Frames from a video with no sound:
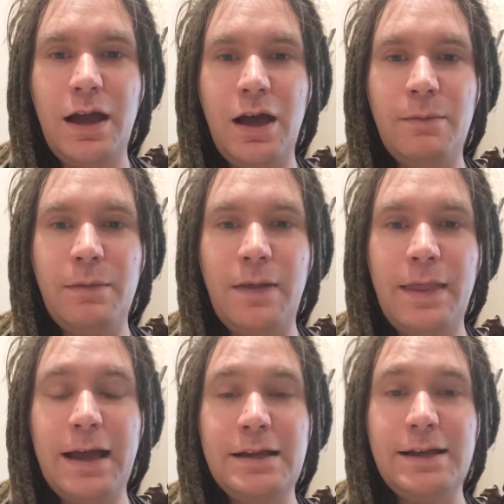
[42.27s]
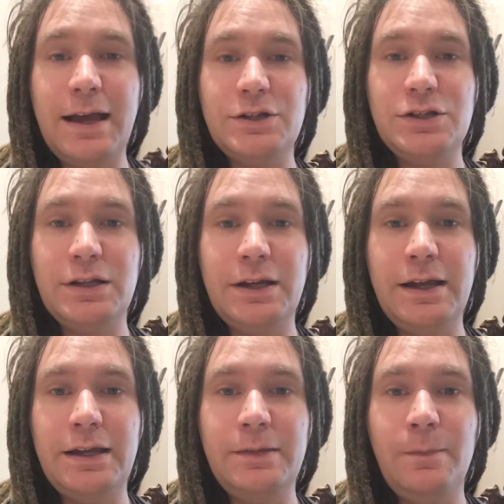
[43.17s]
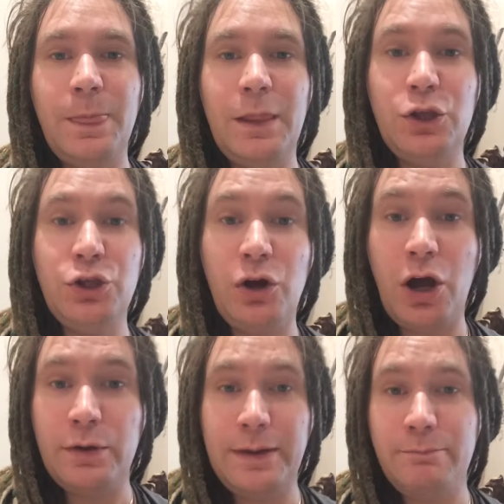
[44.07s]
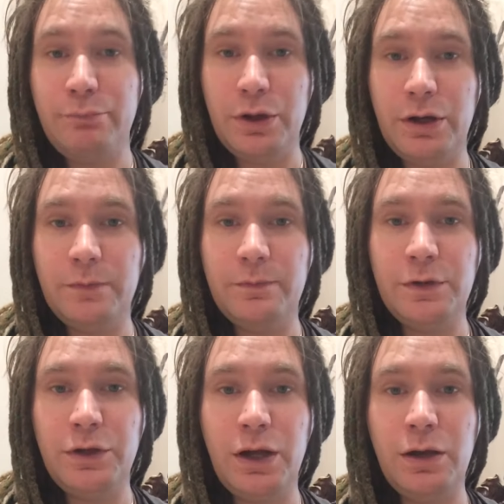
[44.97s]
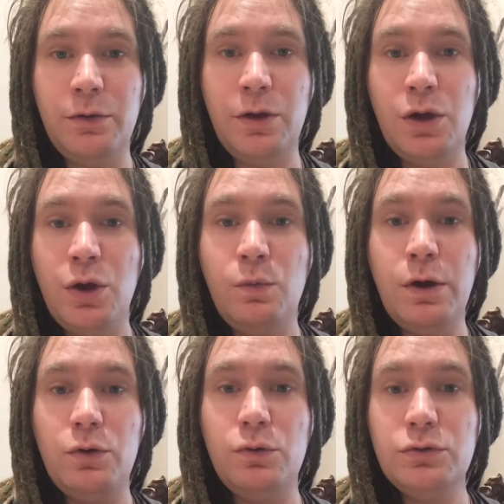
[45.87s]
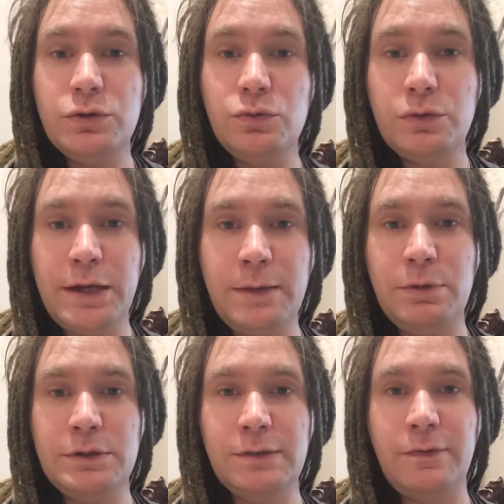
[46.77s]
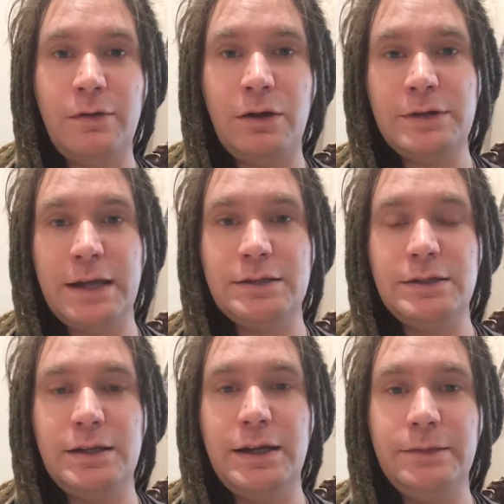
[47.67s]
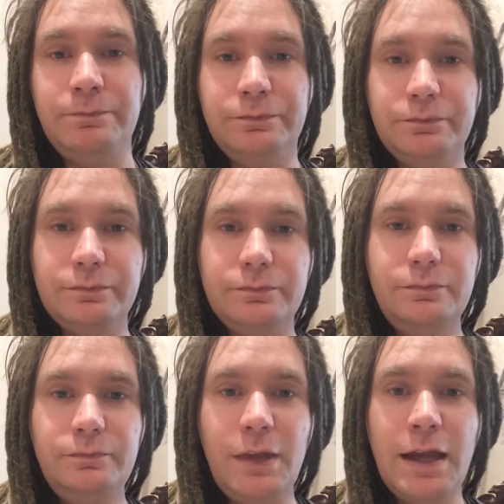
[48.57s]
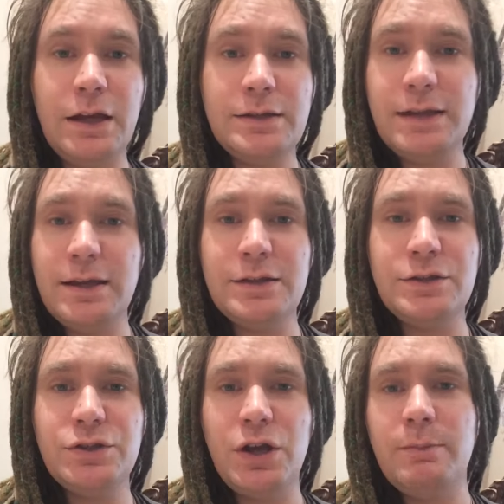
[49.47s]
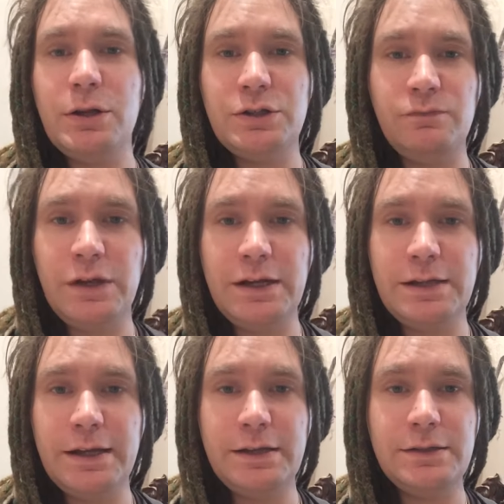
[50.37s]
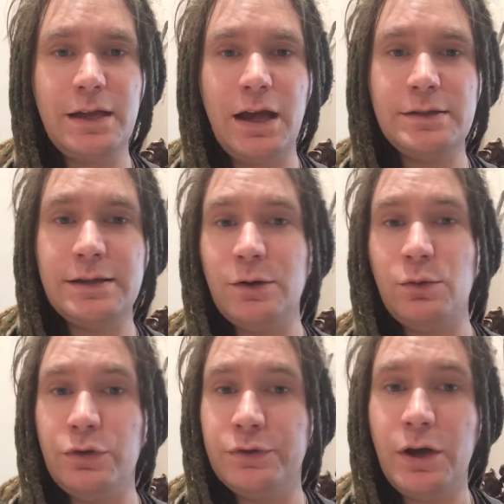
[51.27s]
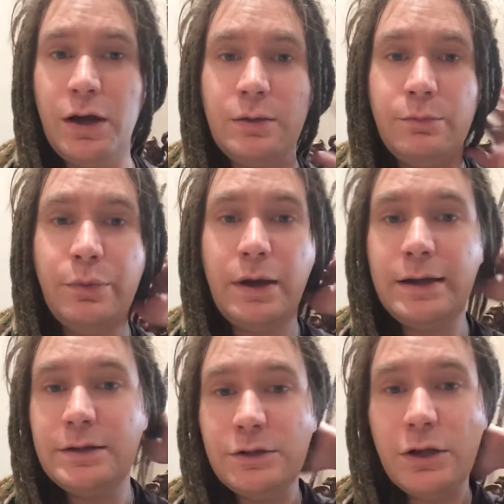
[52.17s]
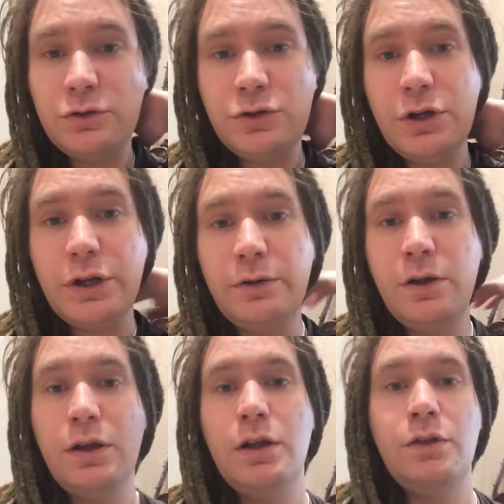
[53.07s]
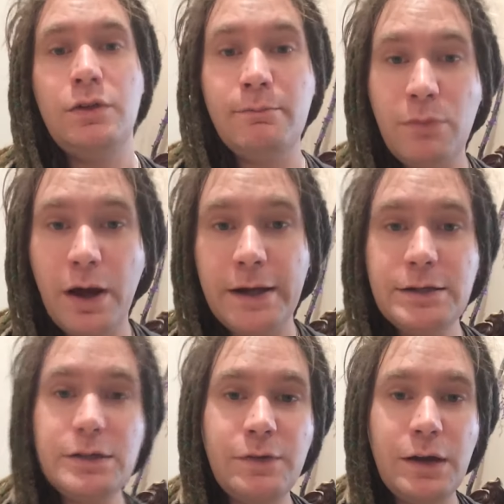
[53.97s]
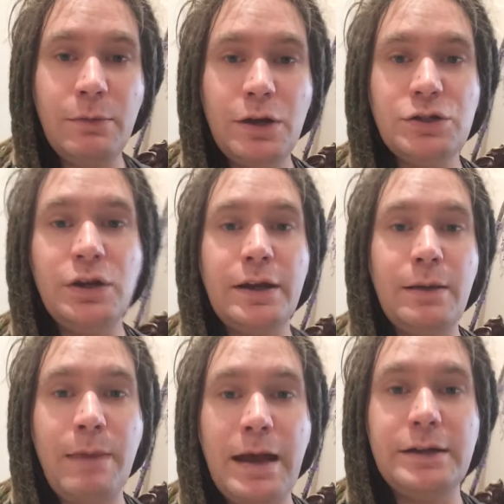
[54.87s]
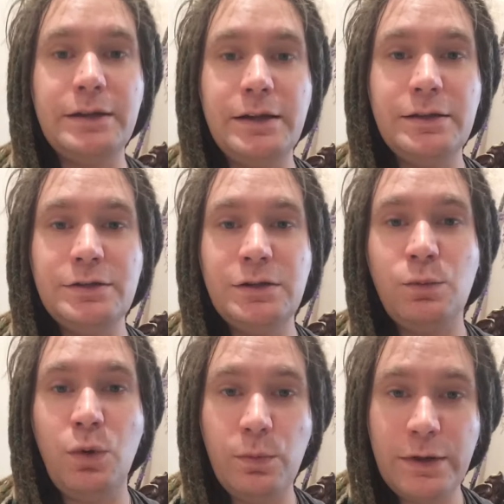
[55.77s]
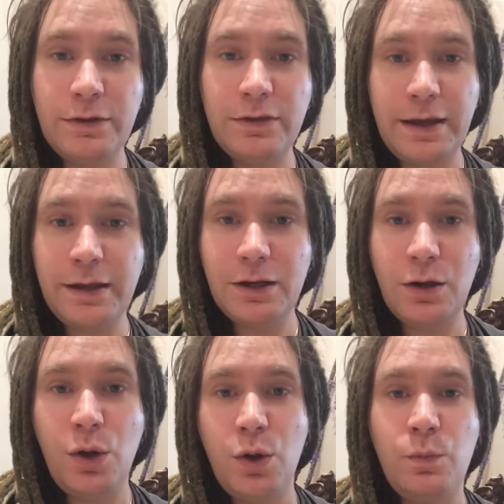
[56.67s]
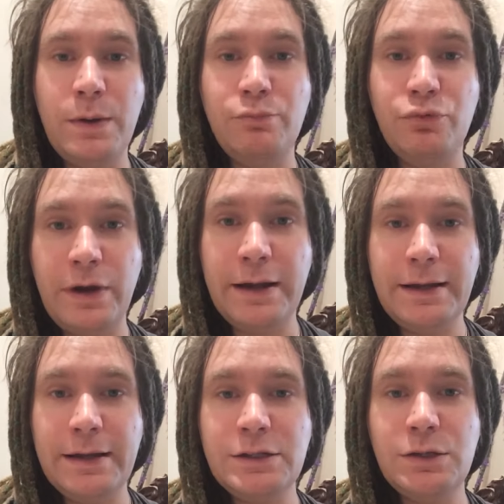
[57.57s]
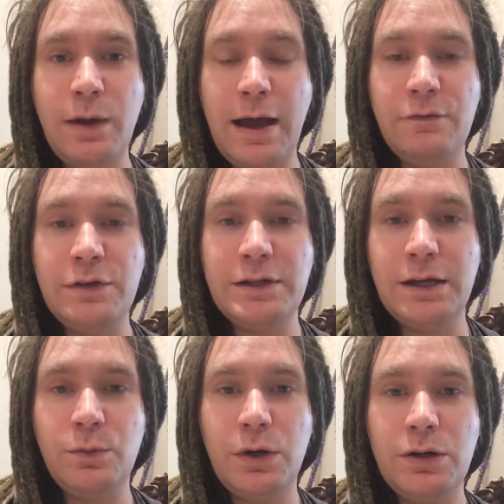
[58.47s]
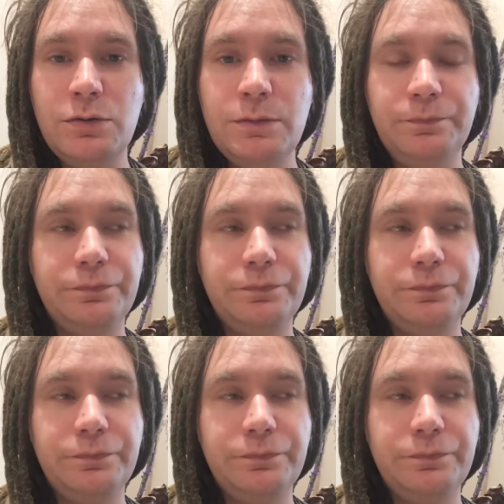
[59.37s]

And that is actually your own input. We're all doorkeepers of our own destiny. And I say this so much in readings, I say it all the time, but it's so true. The mind is very much like a magnet. So what we think we bring into our everyday world.